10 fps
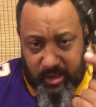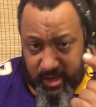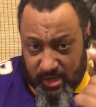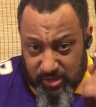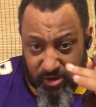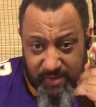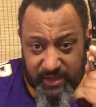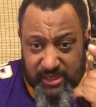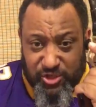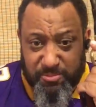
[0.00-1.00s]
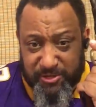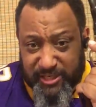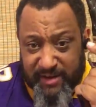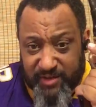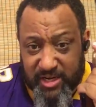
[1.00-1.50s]
you don't have to get super
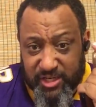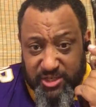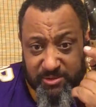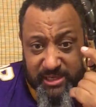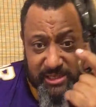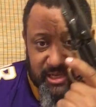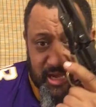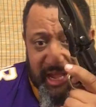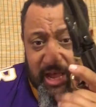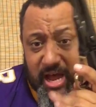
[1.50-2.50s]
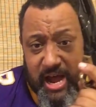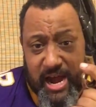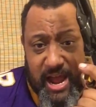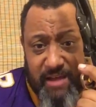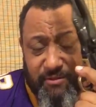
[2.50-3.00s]
safety ninja with this. I
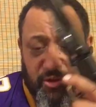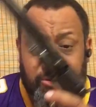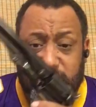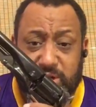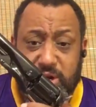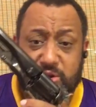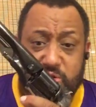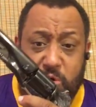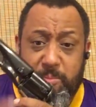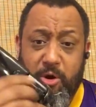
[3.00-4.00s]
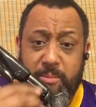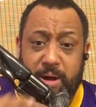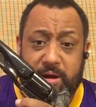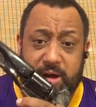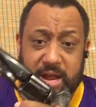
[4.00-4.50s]
have used no bore
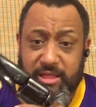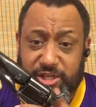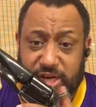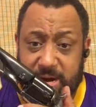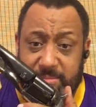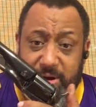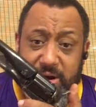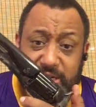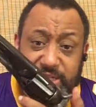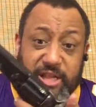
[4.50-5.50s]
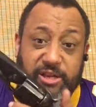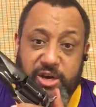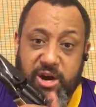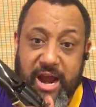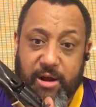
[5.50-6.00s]
butter in the
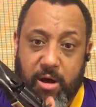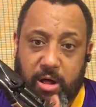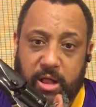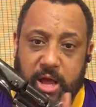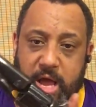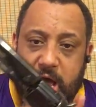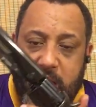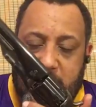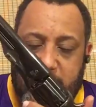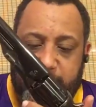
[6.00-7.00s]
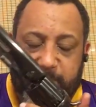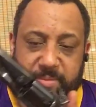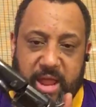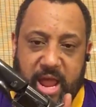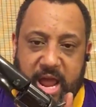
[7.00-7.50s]
cylinder at all.
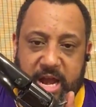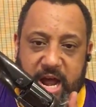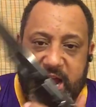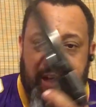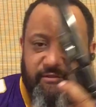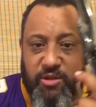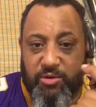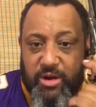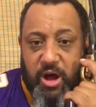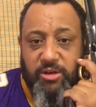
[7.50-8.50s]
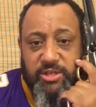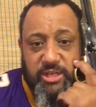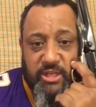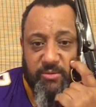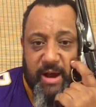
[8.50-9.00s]
And I have loaded all
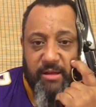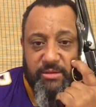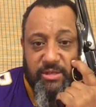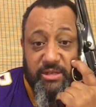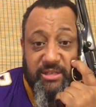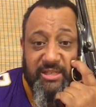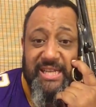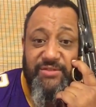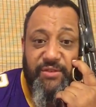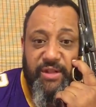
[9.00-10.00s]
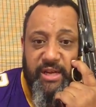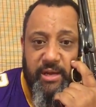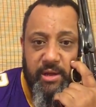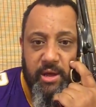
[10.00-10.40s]
6 rounds successfully